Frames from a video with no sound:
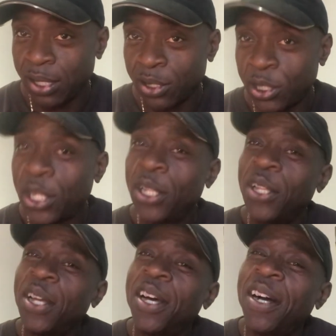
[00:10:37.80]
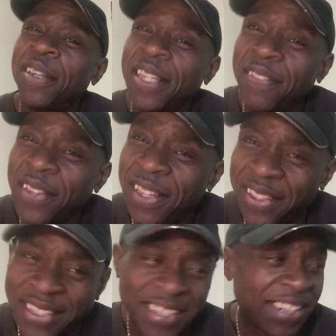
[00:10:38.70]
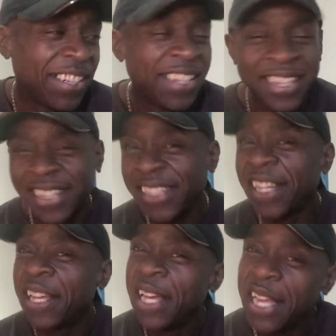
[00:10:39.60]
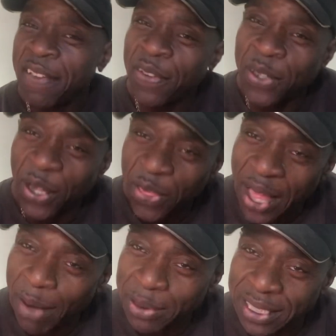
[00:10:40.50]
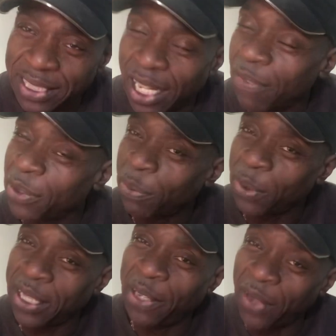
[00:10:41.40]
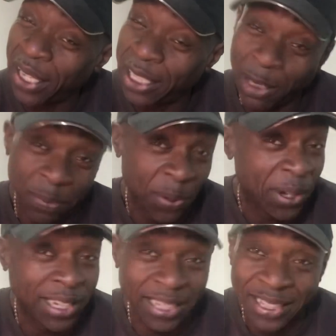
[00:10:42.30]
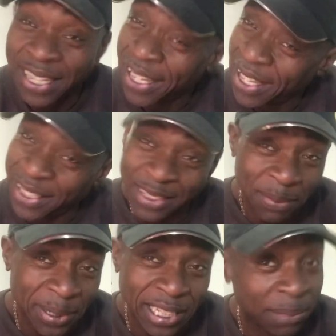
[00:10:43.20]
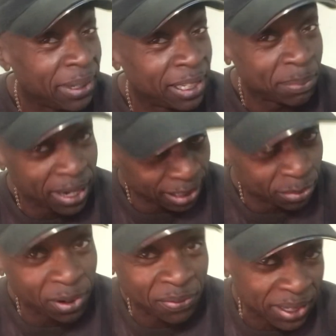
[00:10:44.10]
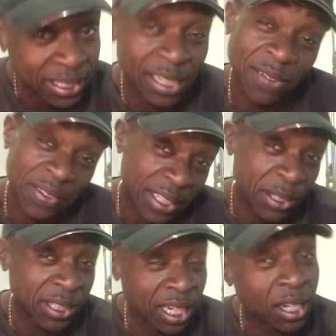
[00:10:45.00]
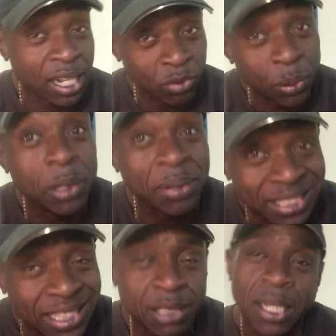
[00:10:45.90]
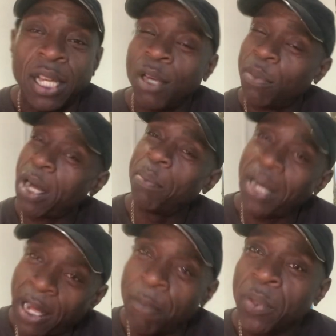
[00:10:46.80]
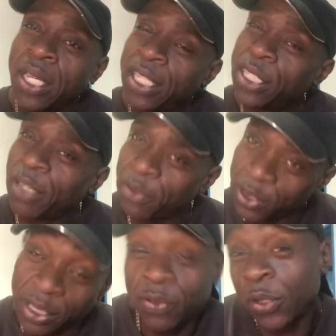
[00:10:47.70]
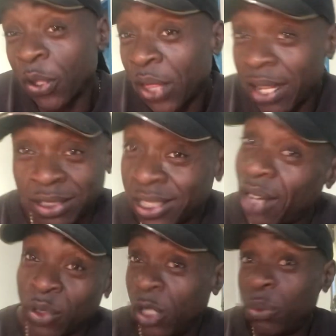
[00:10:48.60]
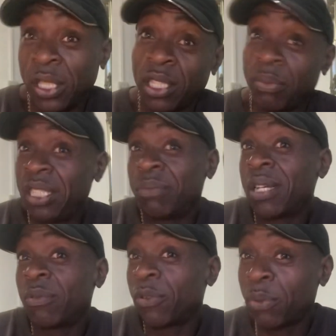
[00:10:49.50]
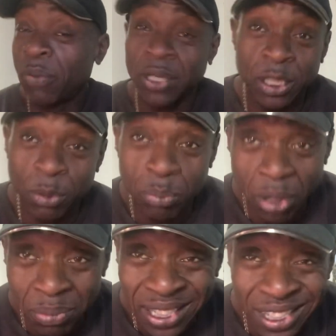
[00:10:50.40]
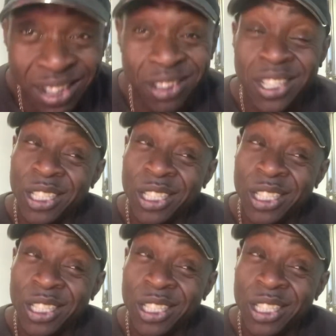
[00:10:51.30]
if you've got, you know, if you've got 1,000 staff and you're putting in, you're putting in £1 million in profits, then obviously you've got something going wrong with your business, right? But you know, if you've got 1,000 staff, you're only putting in £1 million of profits, then you probably can't.